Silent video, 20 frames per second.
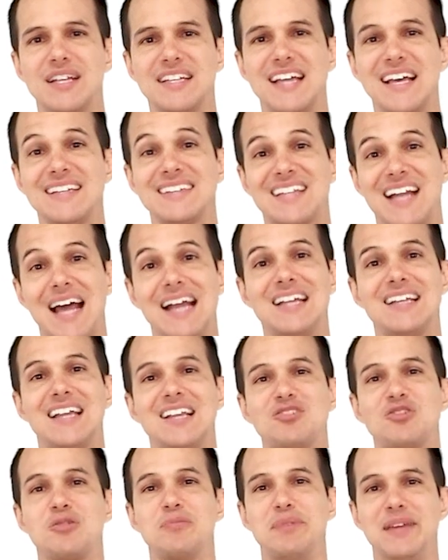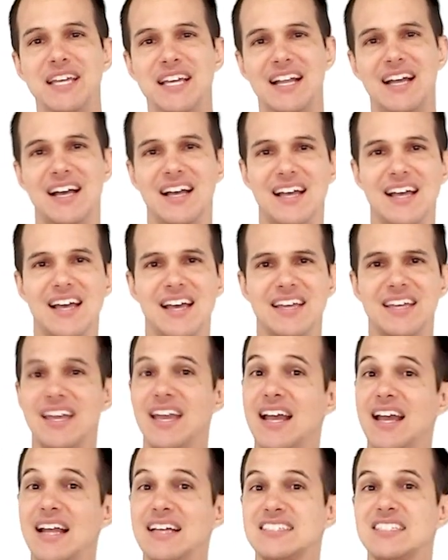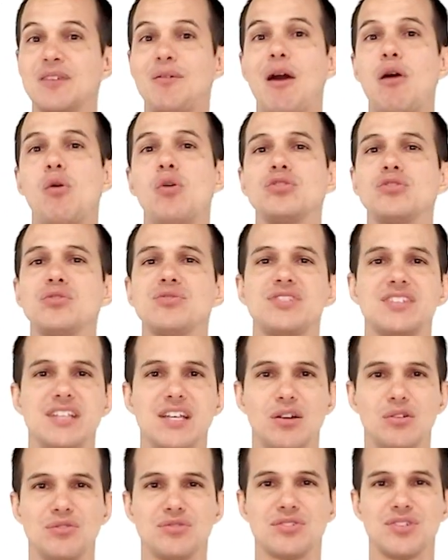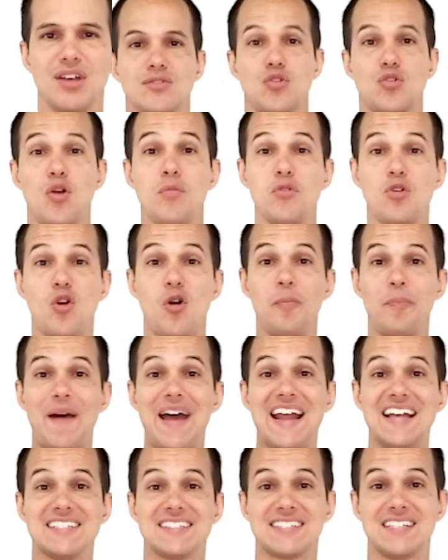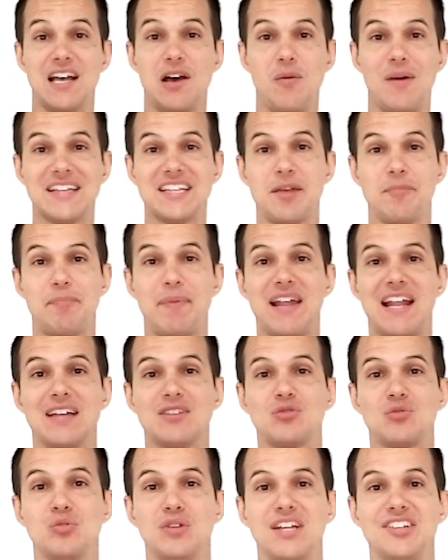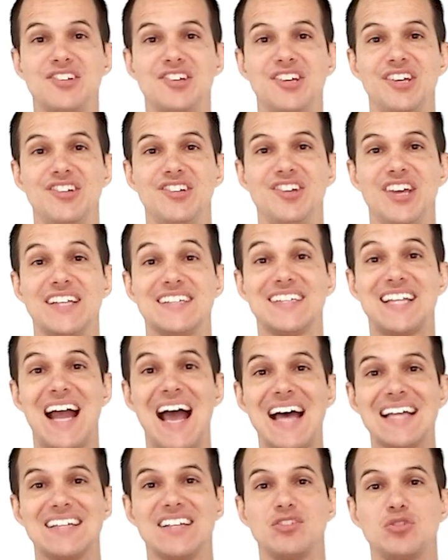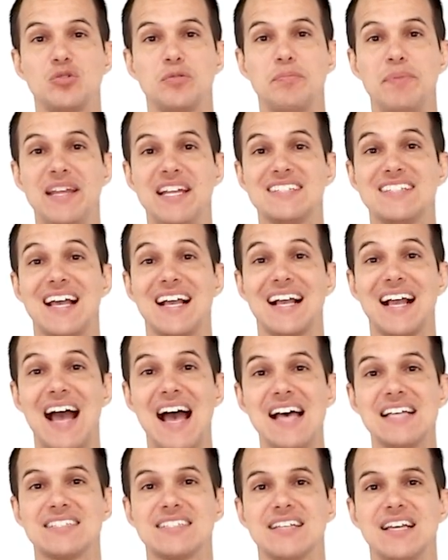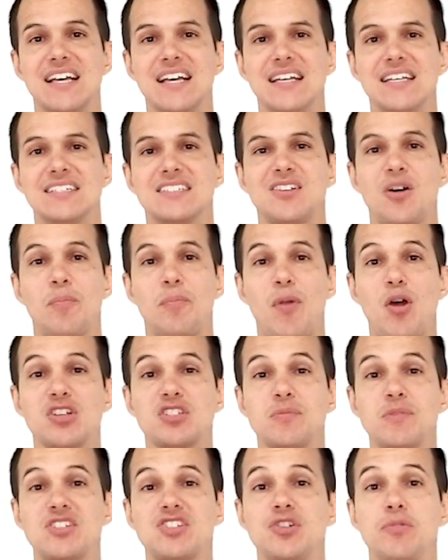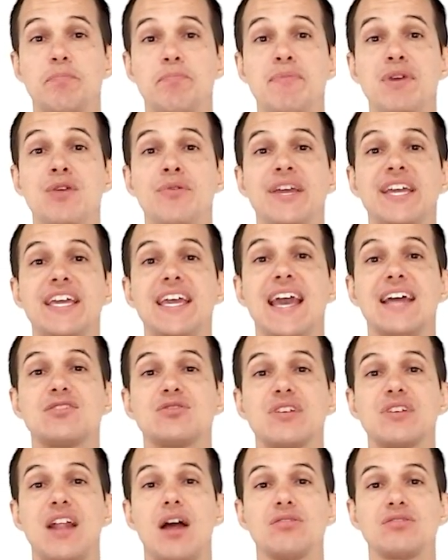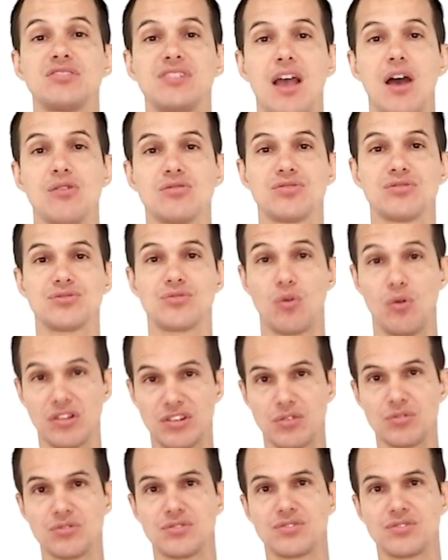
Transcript: lost due to the low turbine inlet temperature compared to other cycles. As a comparison, the inlet temperatures in gas turbines are close of